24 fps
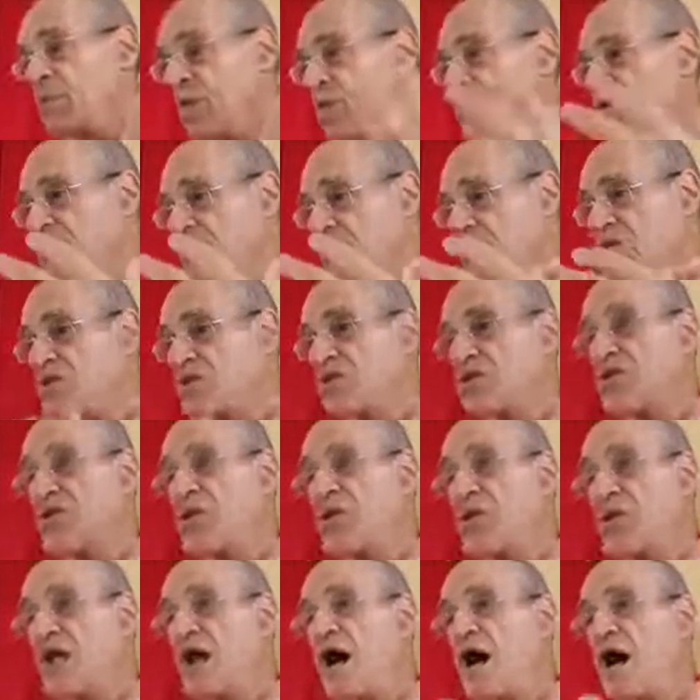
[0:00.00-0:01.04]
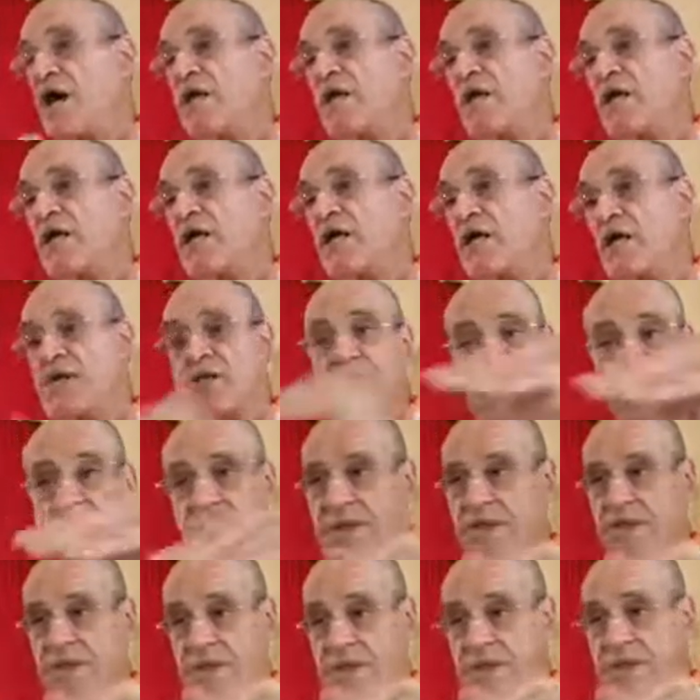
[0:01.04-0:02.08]
emotions that are
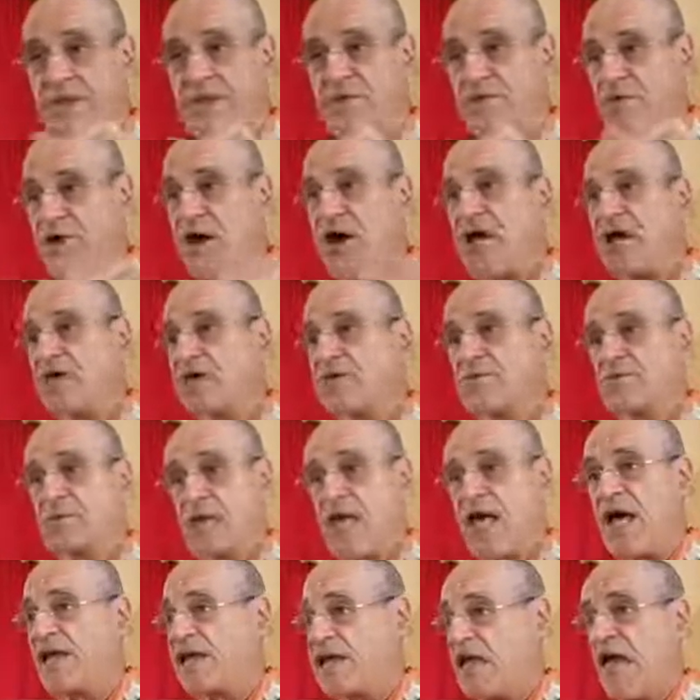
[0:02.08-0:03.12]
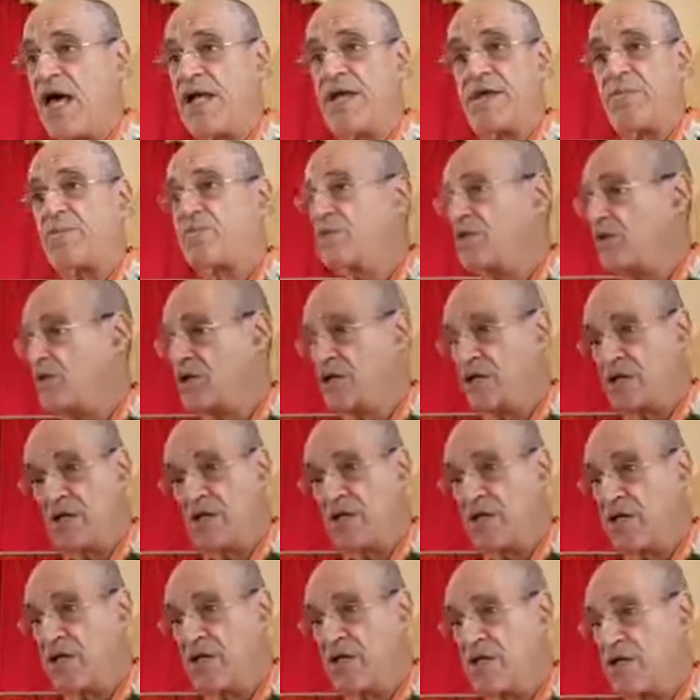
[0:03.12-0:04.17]
intermittent, that arise without any
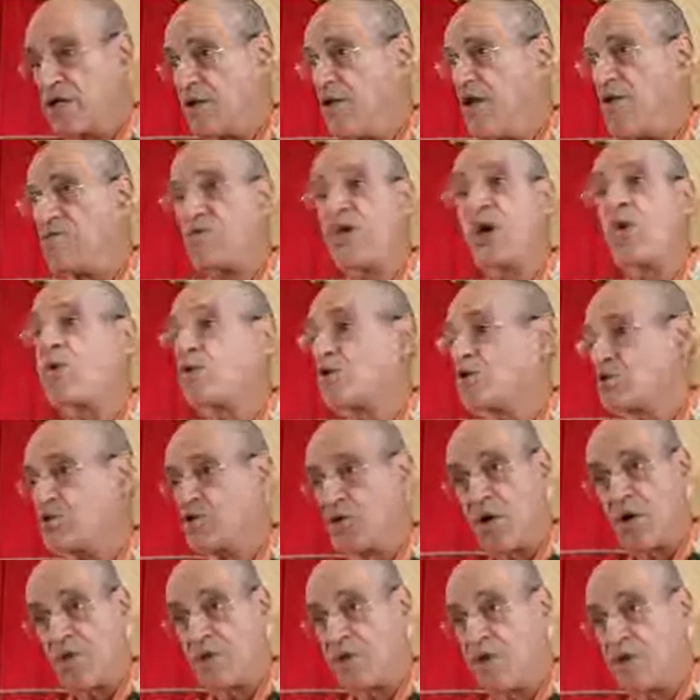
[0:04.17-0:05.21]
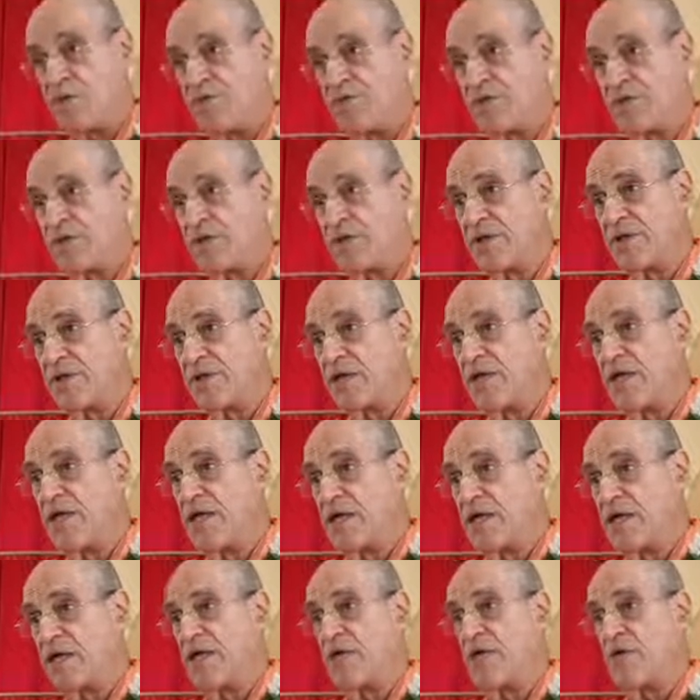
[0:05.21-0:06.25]
prediction, that you have no control over,
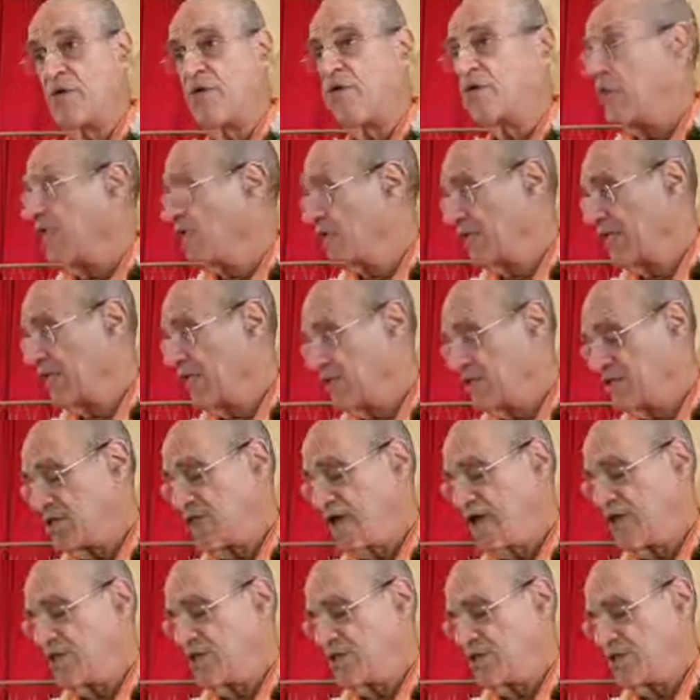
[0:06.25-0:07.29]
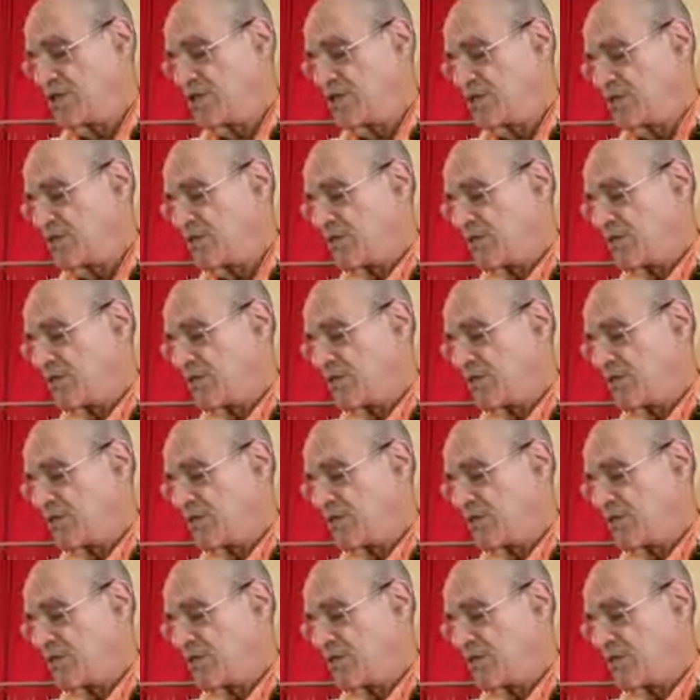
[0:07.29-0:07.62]
that are really intense.